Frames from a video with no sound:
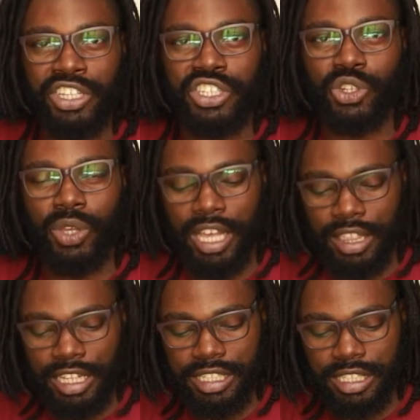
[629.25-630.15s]
So yeah,
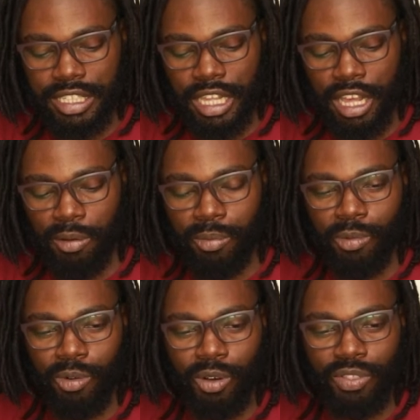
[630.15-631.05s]

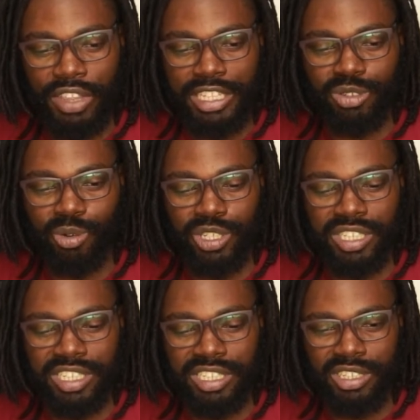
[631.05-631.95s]
that's
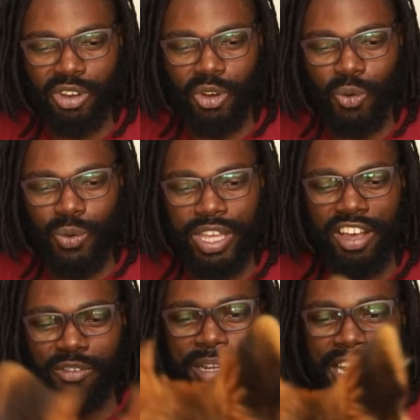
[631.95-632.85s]
what we
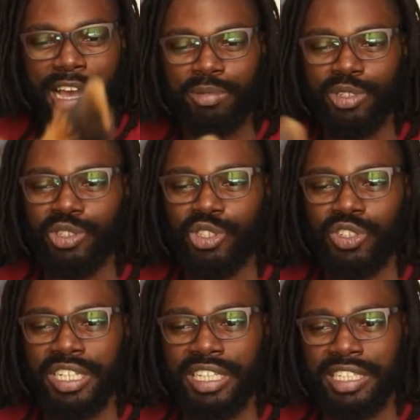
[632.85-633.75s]
have been up to
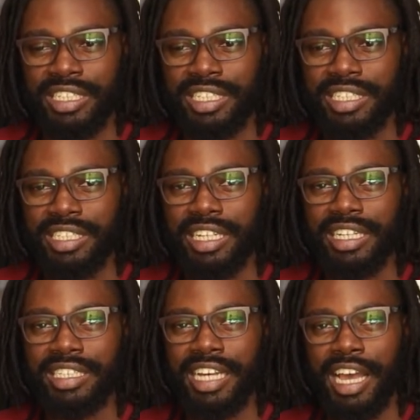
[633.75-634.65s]
during this
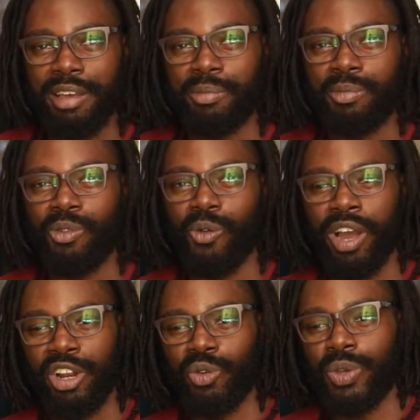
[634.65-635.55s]
time
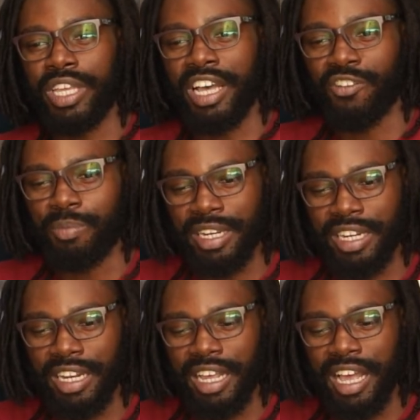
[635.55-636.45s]
while we have
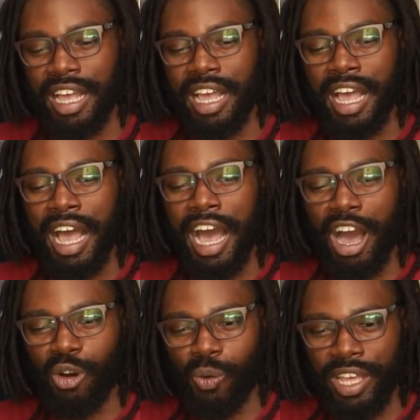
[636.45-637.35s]
been
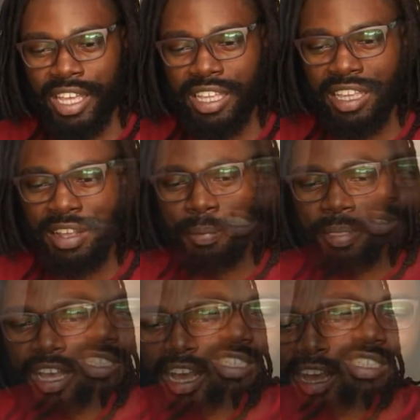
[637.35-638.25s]
away,
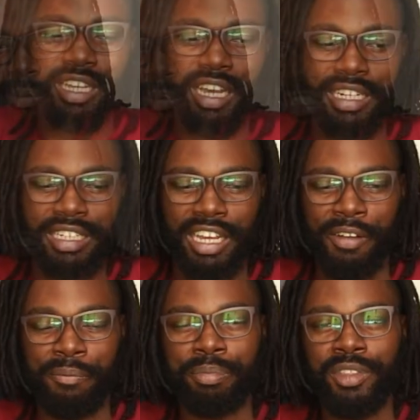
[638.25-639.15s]
and
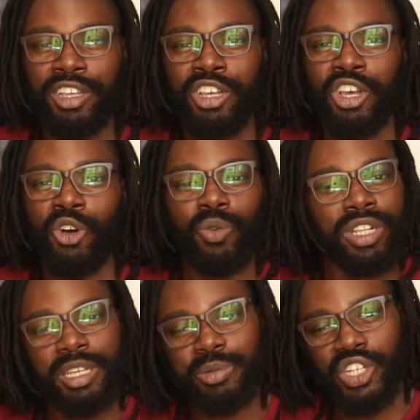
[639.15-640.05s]
we'll
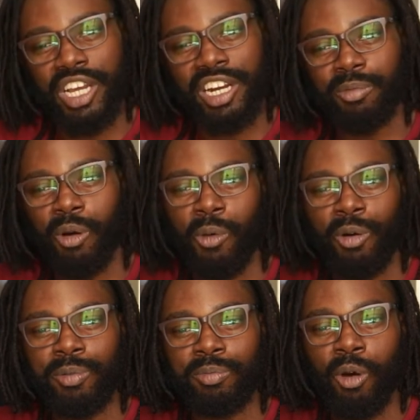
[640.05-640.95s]
keep sharing more
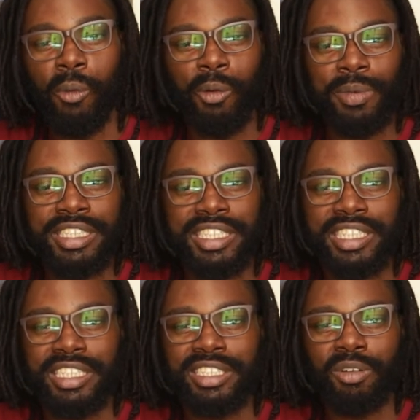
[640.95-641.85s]

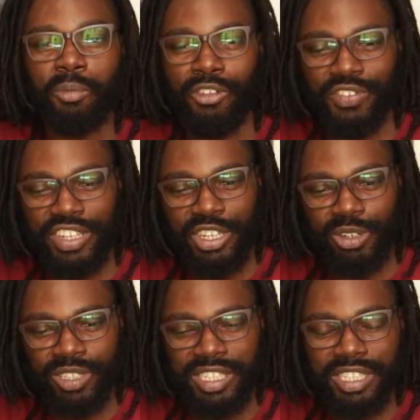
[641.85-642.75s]
moments, more
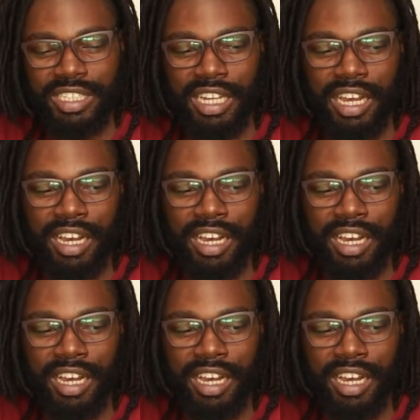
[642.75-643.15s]
videos